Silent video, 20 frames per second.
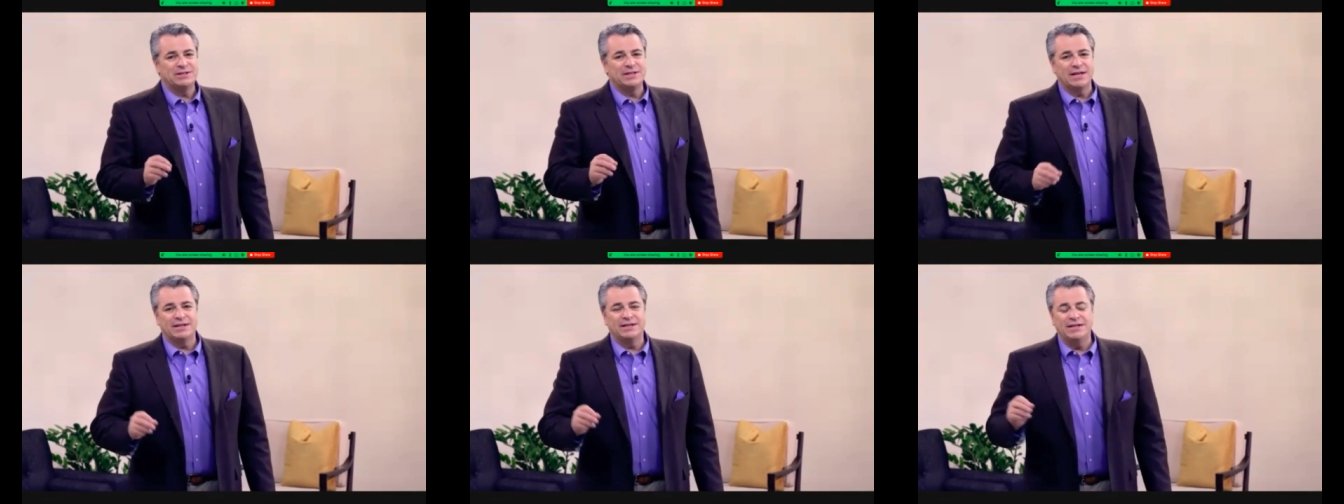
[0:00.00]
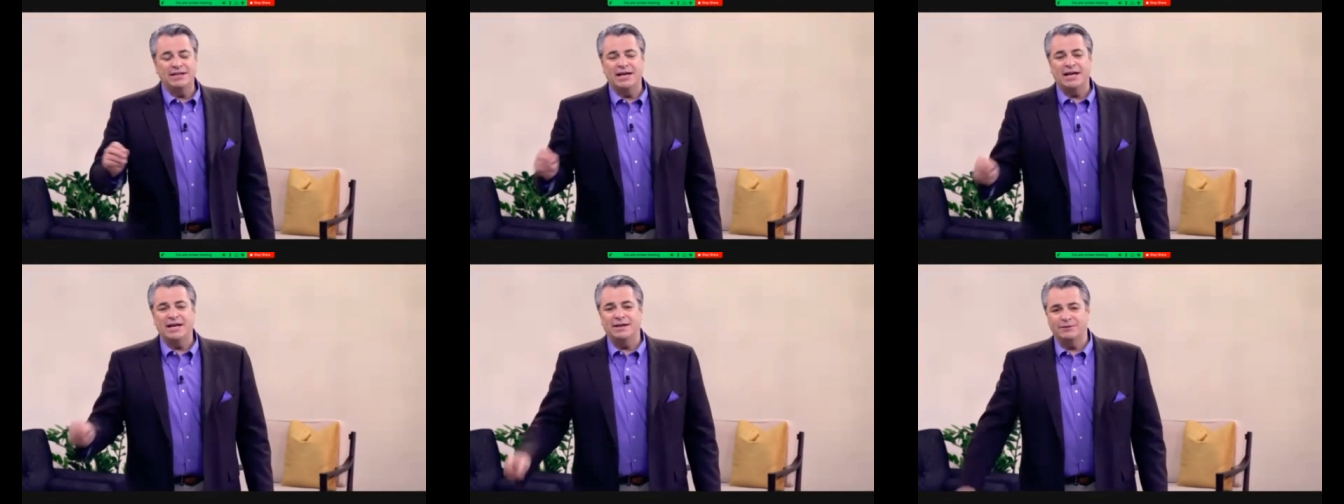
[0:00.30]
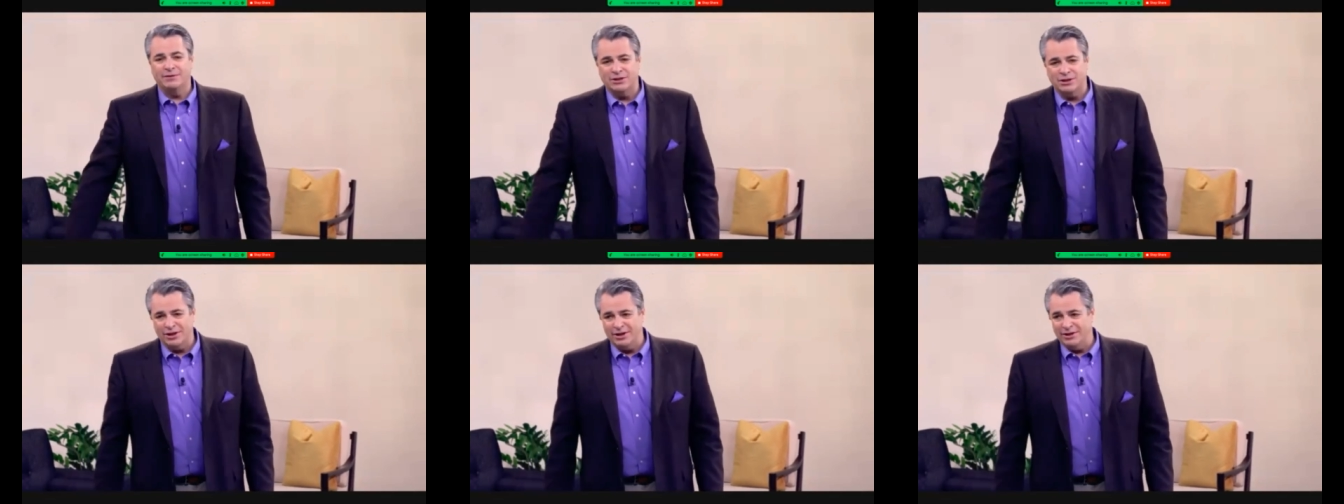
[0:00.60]
said at the end
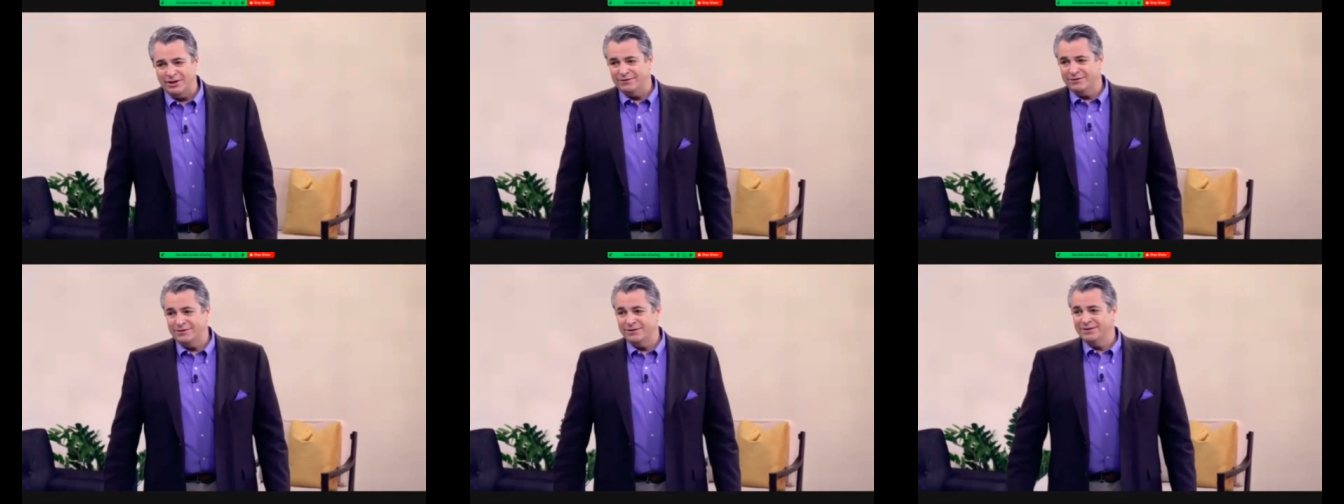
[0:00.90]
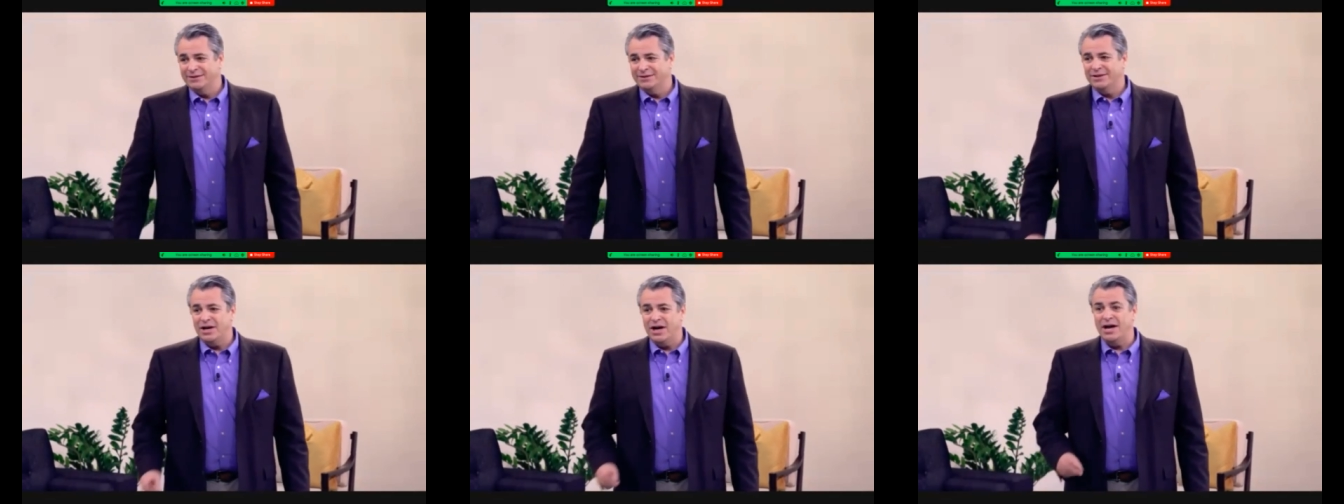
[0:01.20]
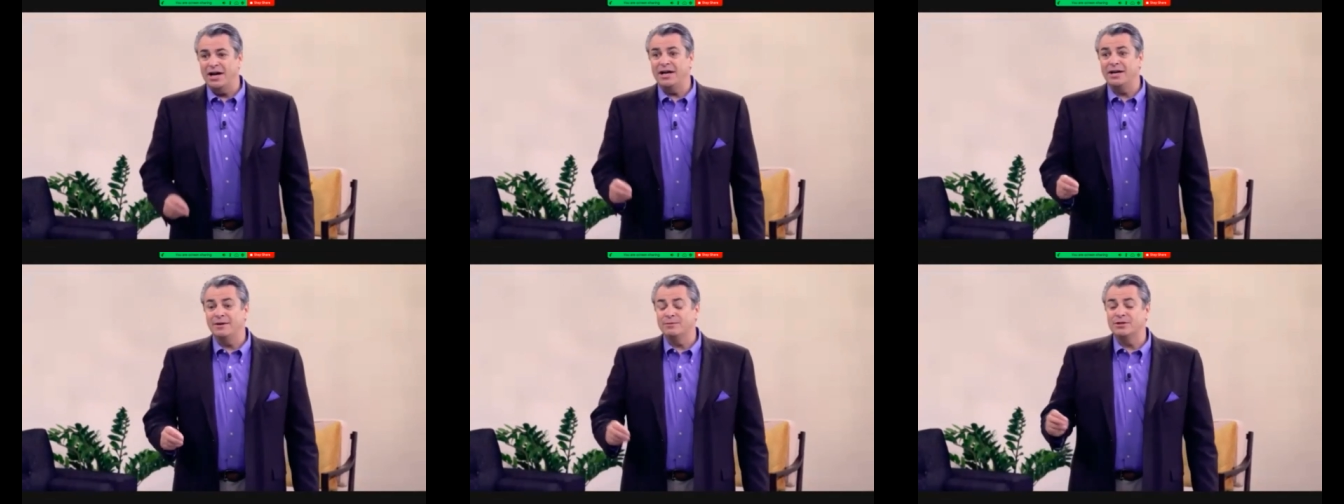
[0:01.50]
of his life.
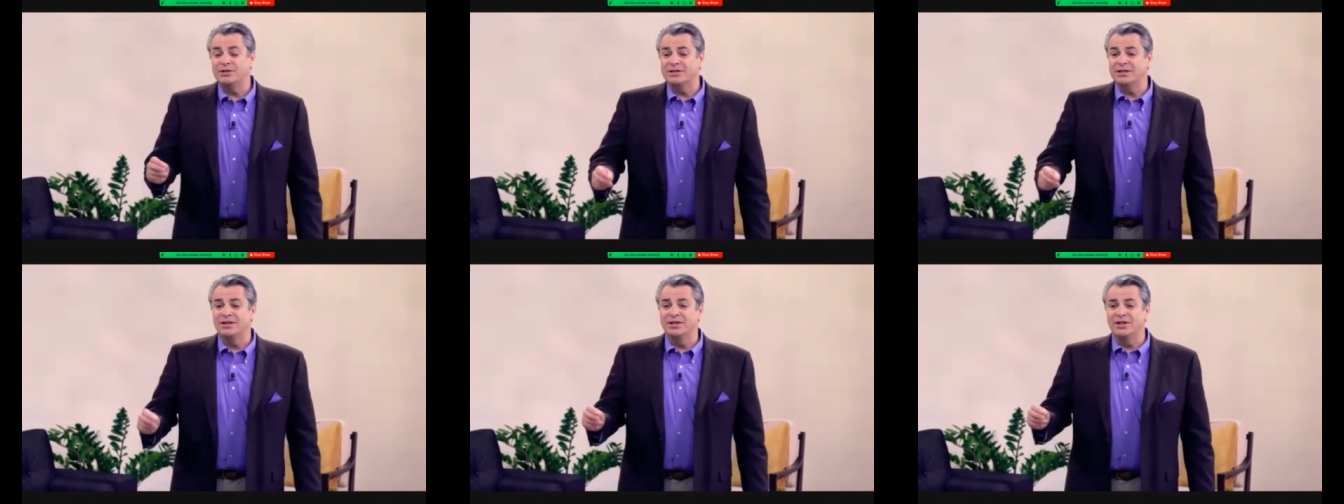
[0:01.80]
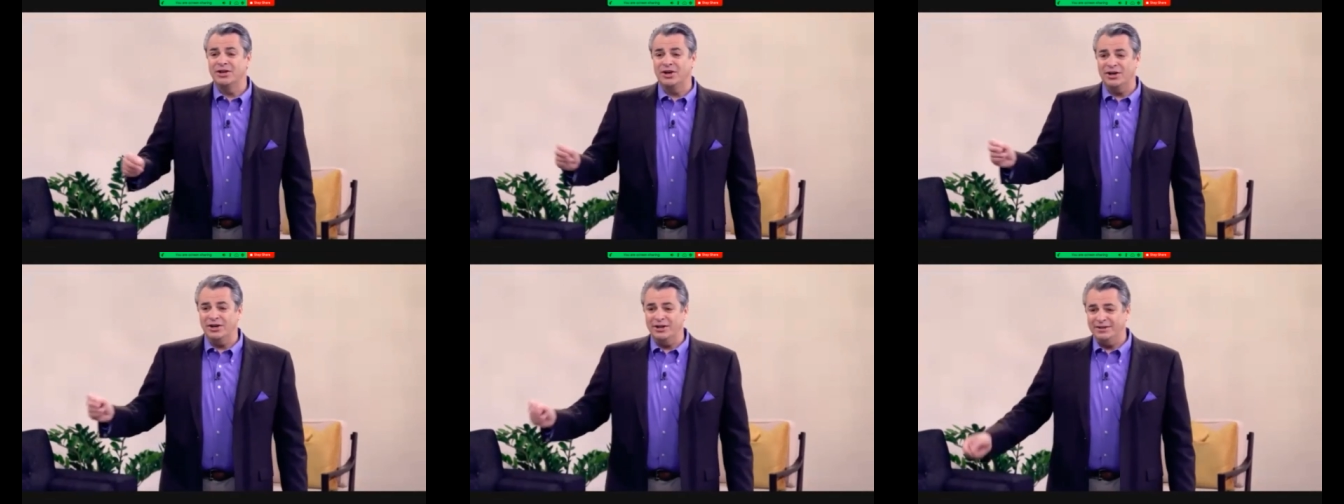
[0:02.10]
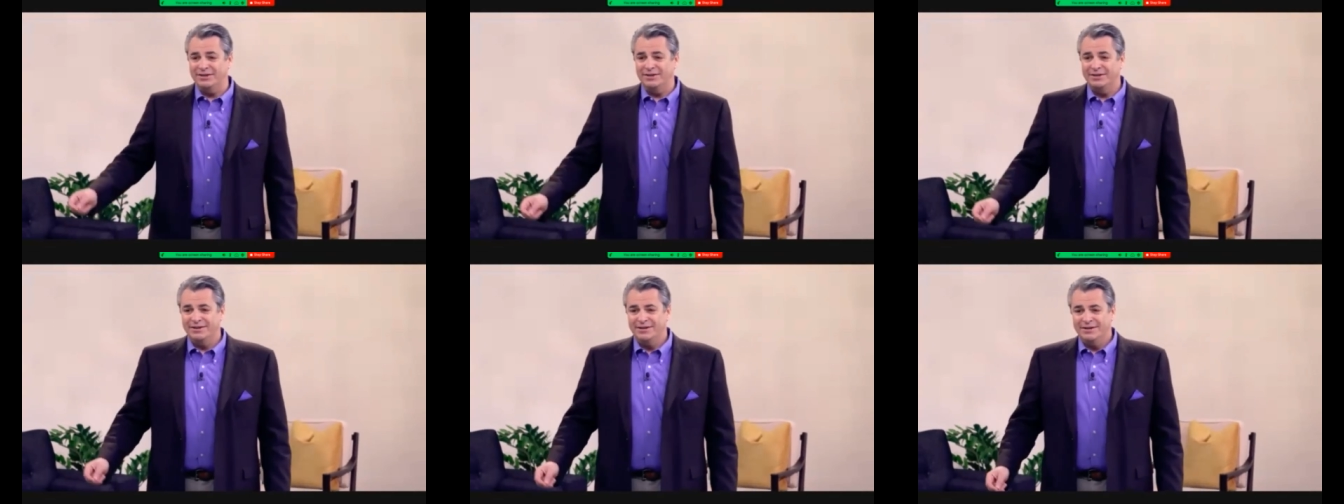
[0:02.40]
I am still learning.